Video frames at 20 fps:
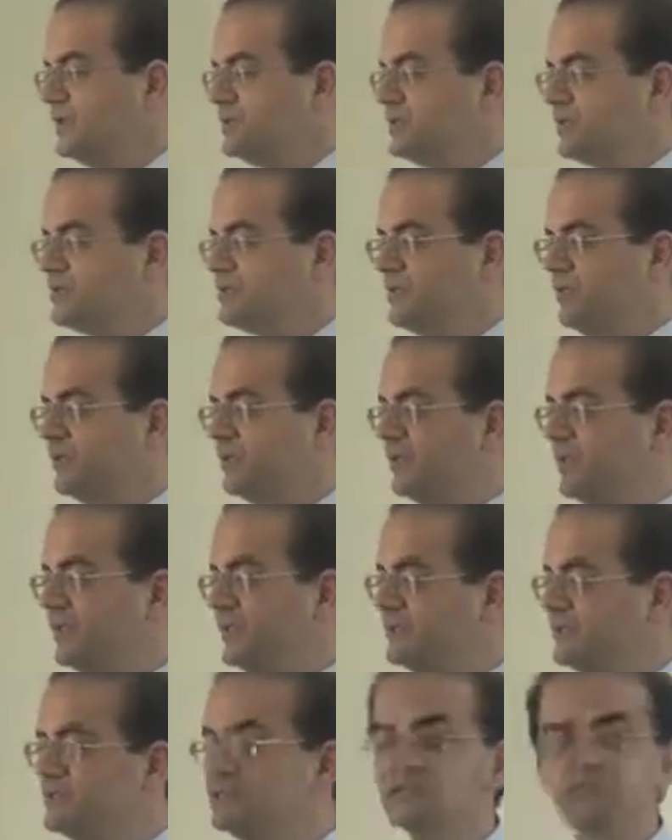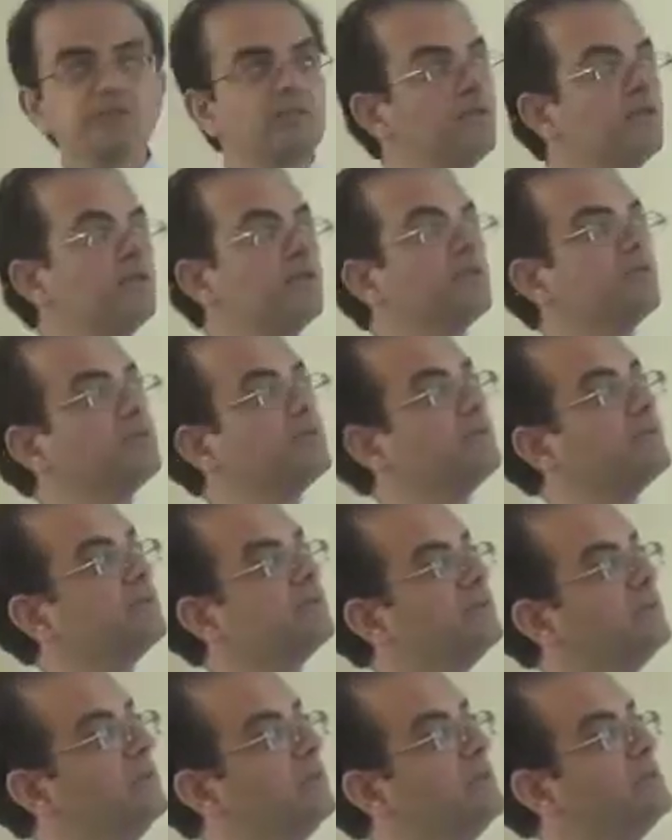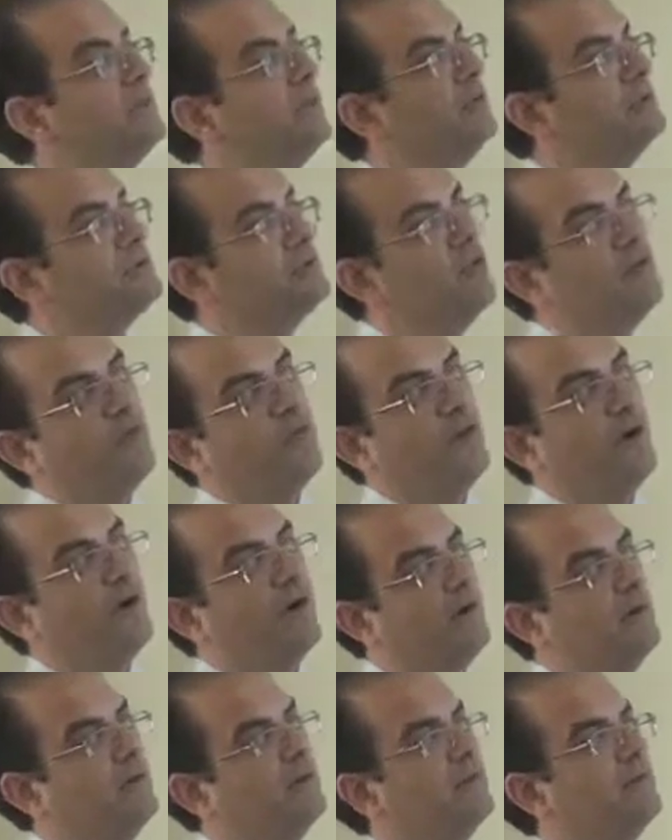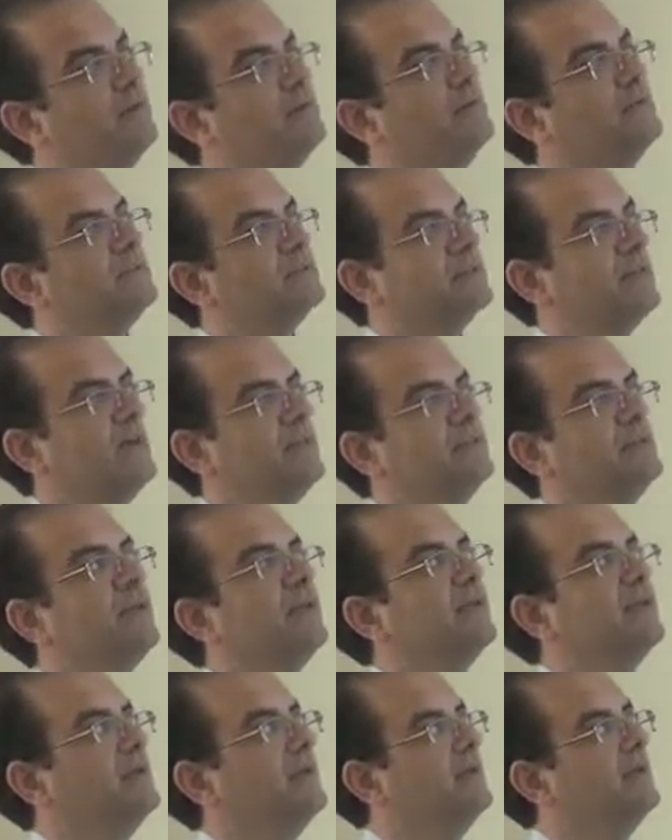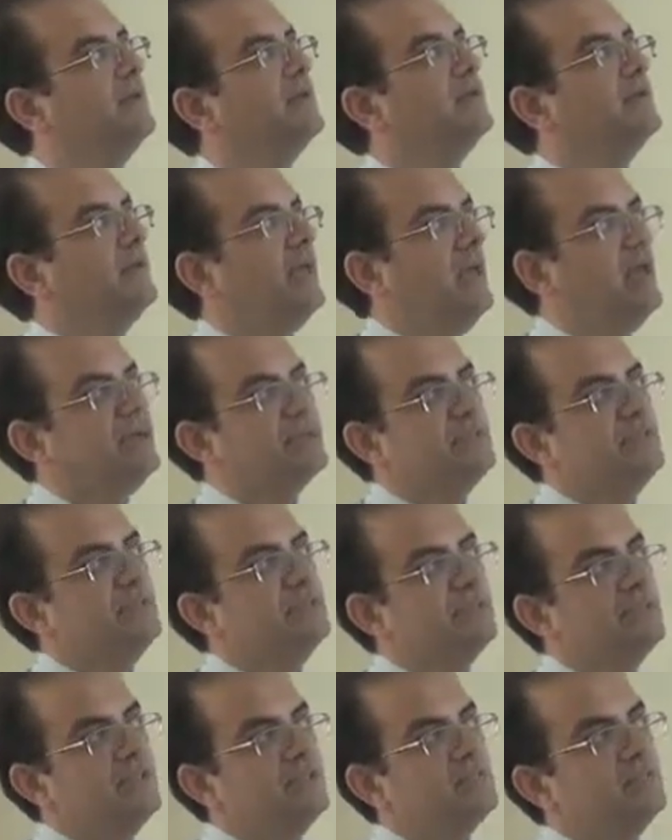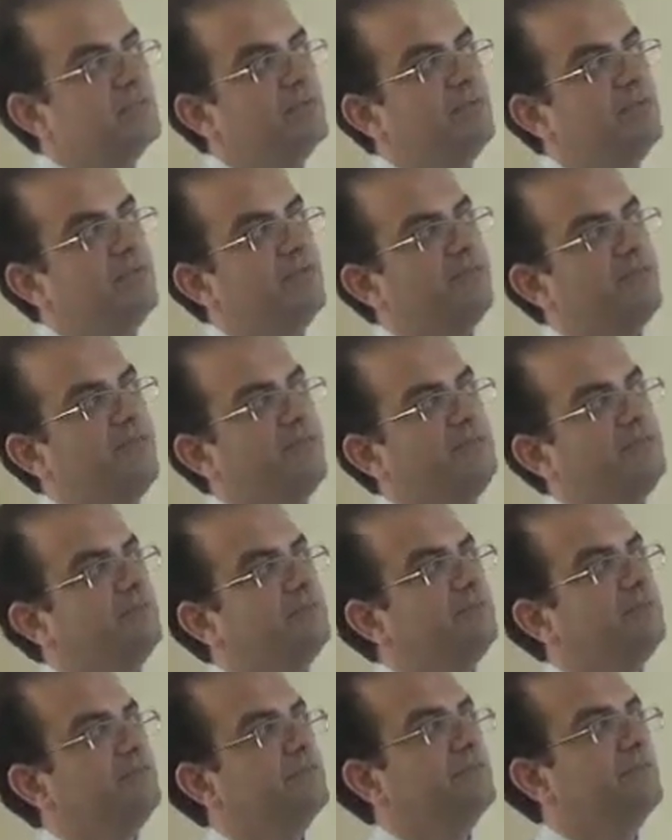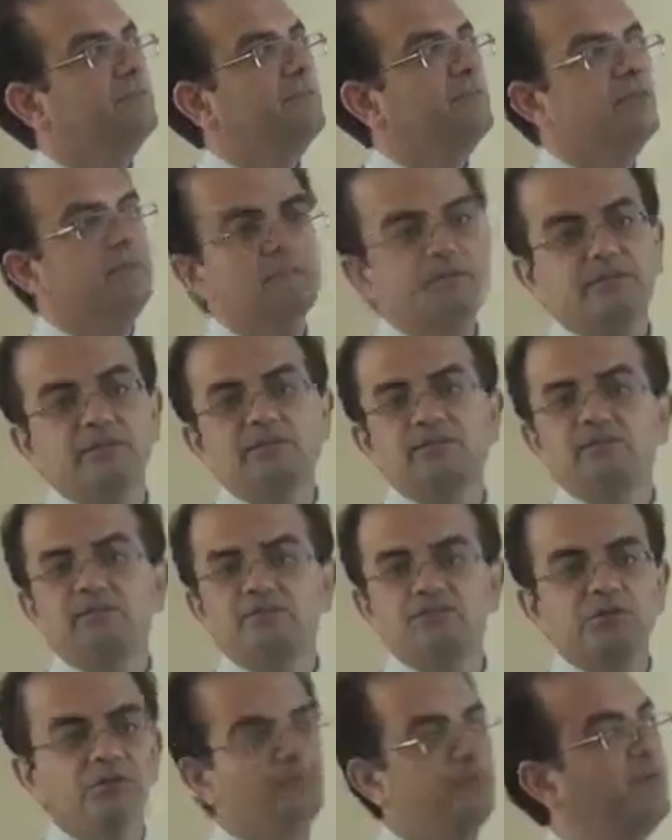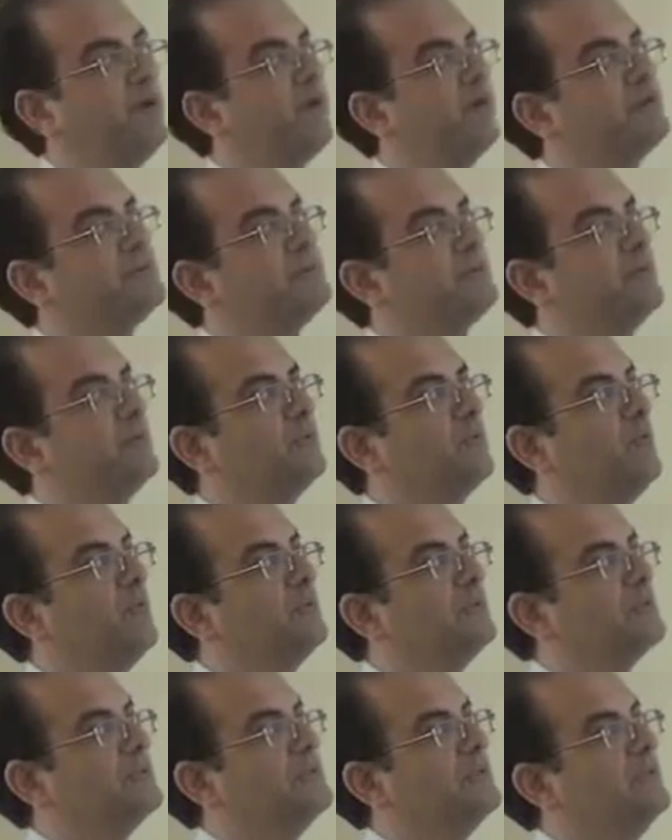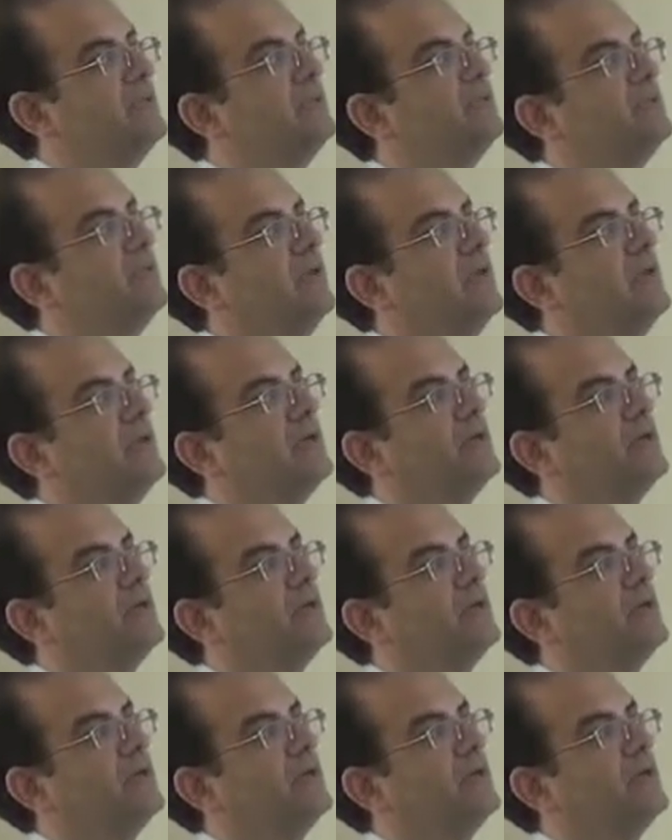So some of the lessons learned, you know, so far, it's not done. CASI seems to be effective. So far, it's been well received.